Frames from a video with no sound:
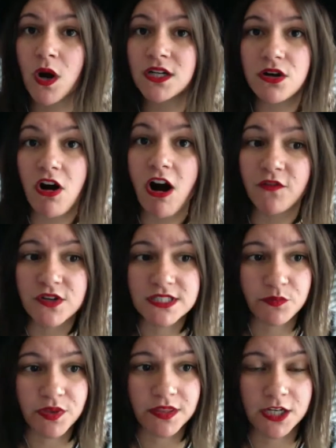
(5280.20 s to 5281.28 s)
to offer
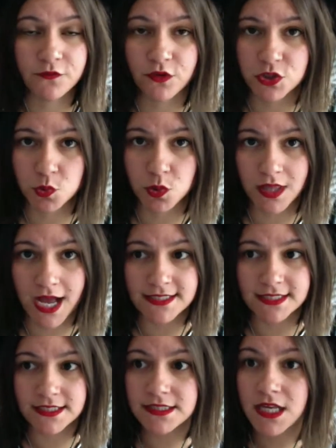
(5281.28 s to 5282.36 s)
something like virtual
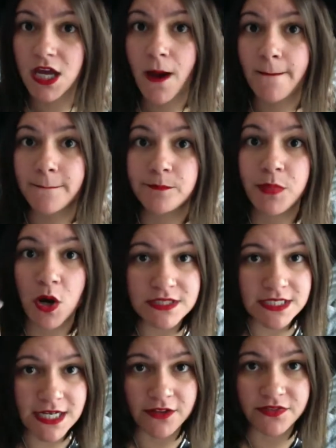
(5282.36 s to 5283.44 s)
classes, post it
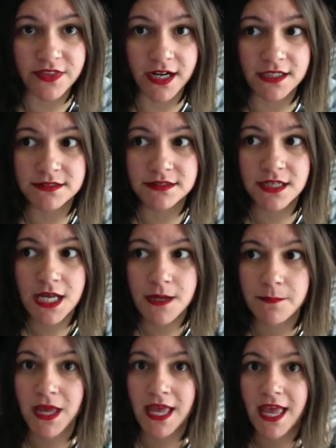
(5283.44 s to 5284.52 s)
out there
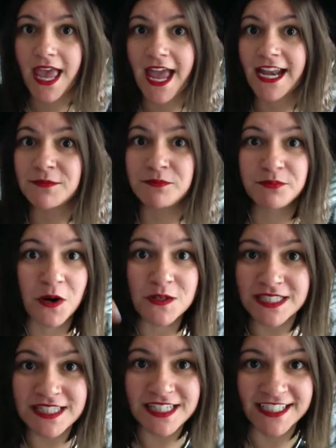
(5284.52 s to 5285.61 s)
and post
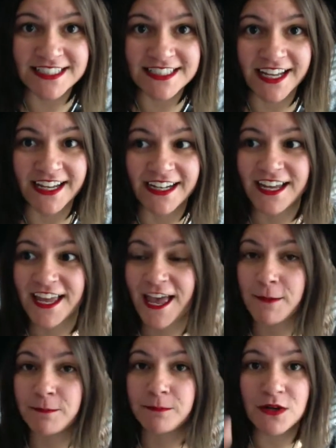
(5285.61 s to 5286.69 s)
it the next day.
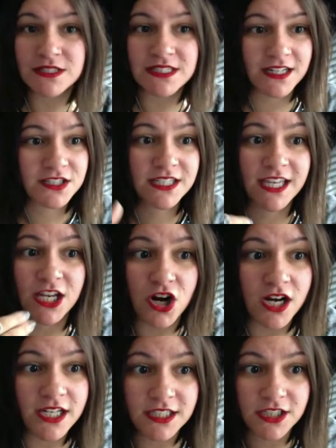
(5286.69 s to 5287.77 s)
Post it, get
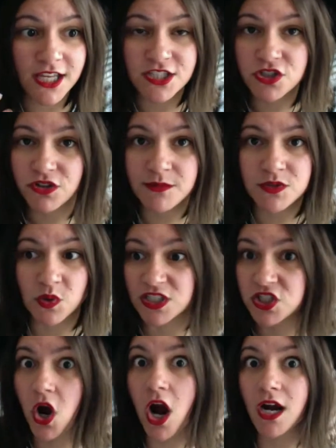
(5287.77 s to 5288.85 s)
on Instagram stories,
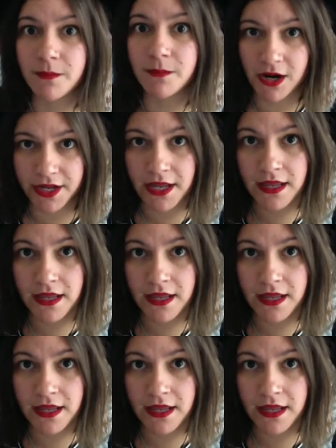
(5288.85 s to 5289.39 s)
talk about it,